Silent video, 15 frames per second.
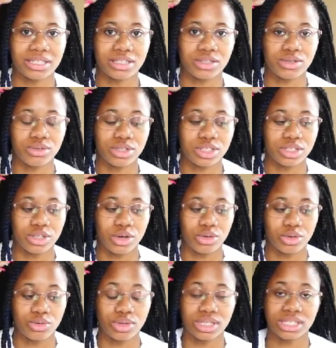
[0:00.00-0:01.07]
students know,
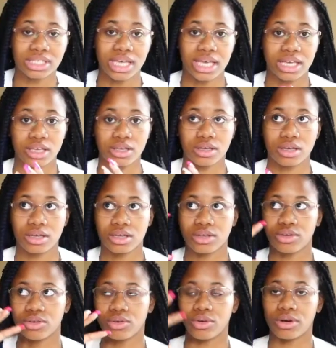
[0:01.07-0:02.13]
you can take
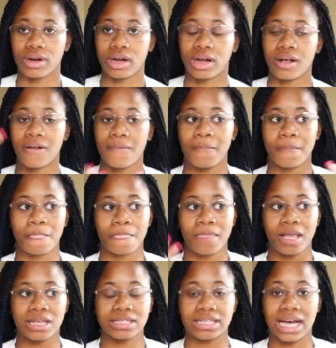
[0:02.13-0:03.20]
your
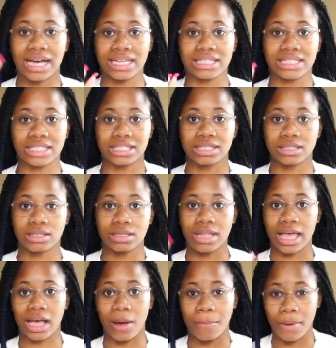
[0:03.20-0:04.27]
sciences
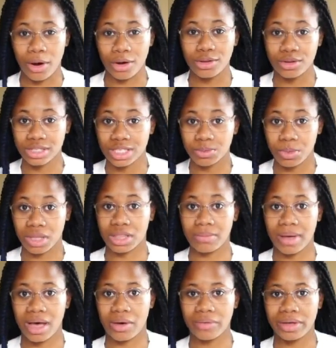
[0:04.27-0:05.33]
apart. You can spread them
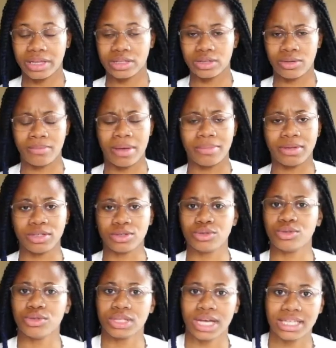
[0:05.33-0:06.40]
out and do maybe
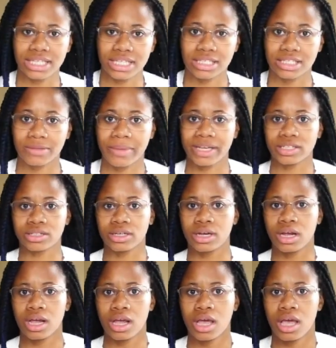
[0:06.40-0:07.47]
2 sciences a semester,
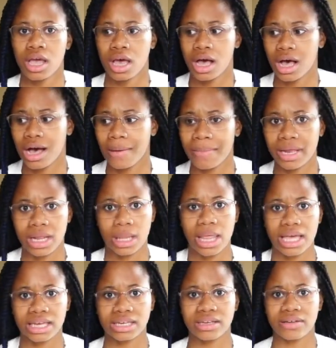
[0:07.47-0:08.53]
an
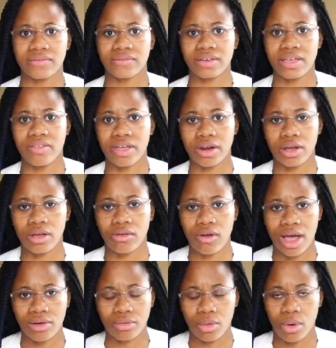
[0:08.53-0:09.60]
elective, and then a
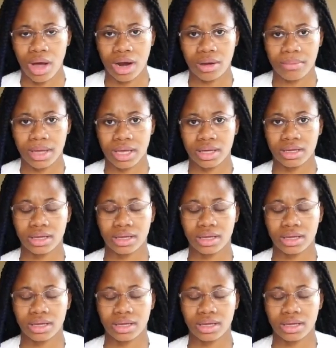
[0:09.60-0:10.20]
grad requirement.